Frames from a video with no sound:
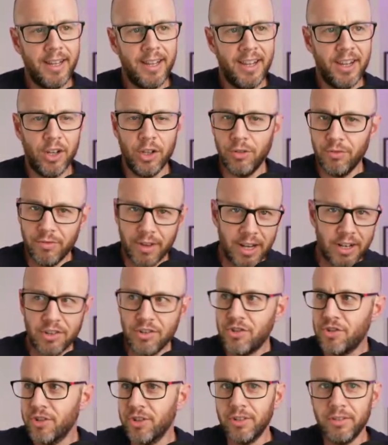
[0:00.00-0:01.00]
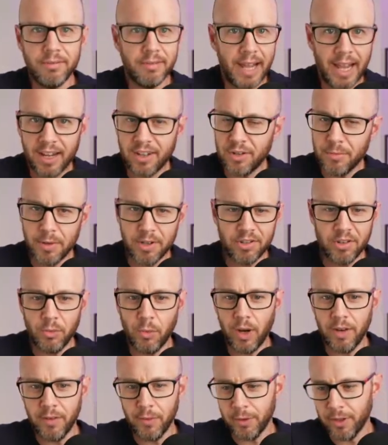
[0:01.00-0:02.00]
convention, exhibition,
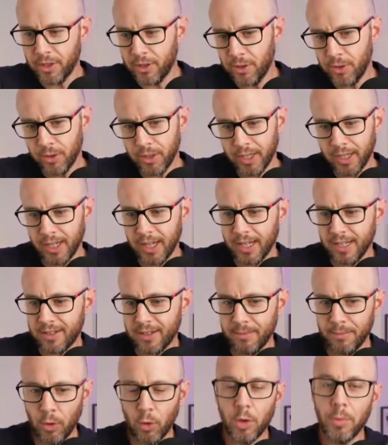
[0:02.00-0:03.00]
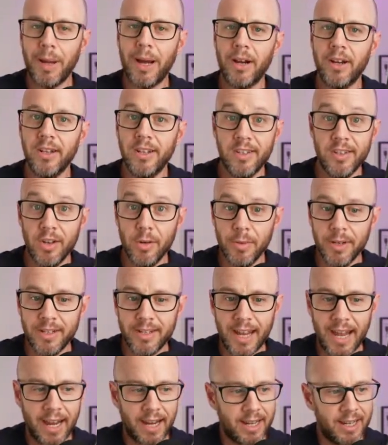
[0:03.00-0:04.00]
whatever you want to call it. It's all about consumer
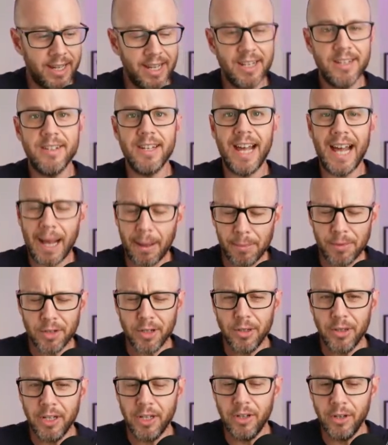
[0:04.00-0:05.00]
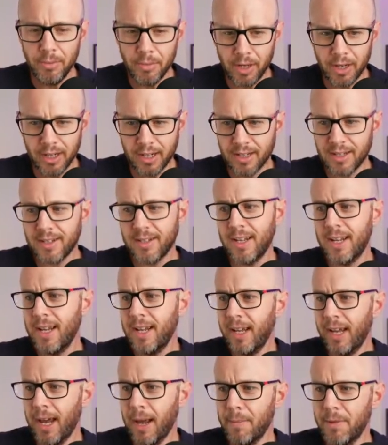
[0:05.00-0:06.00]
tech. It's absolutely humongous.
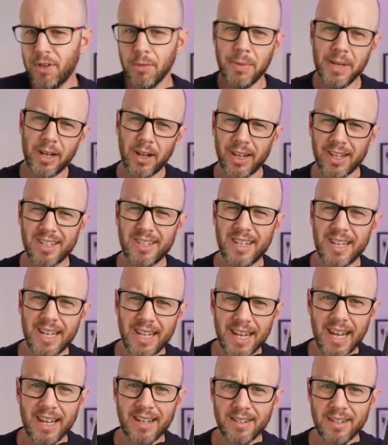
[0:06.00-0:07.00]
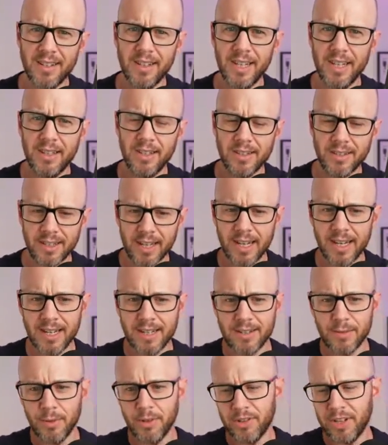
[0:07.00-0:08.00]
It's a bit like CES in the
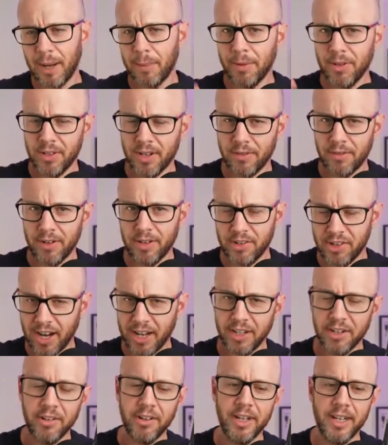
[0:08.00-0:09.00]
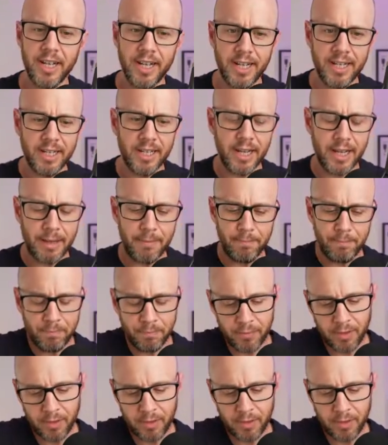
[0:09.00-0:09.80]
States, which happens every January in